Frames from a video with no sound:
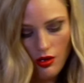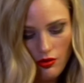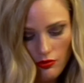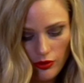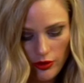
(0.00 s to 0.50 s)

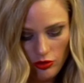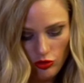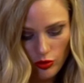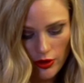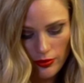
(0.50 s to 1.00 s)
over
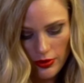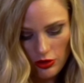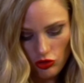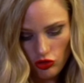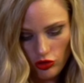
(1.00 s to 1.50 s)
into our
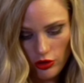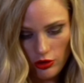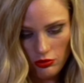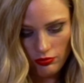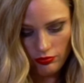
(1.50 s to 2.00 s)
mixture.